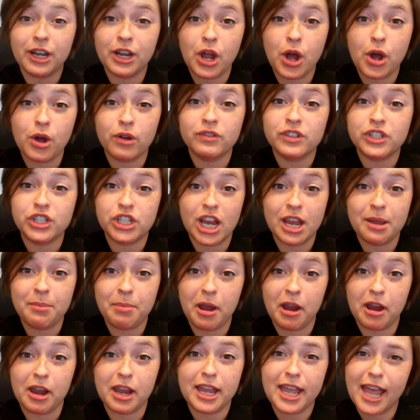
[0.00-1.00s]
to know if Jay
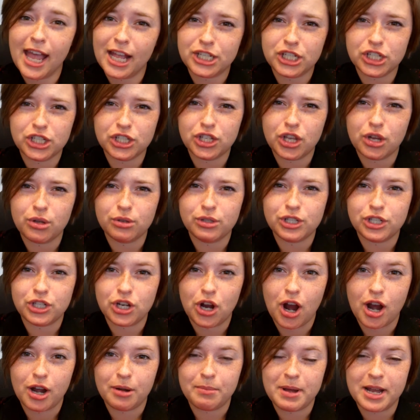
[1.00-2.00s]
Barry catches those
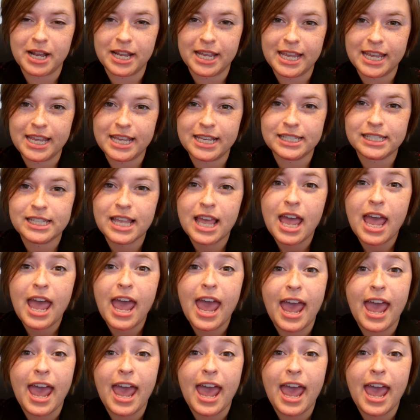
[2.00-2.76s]
darn monkeys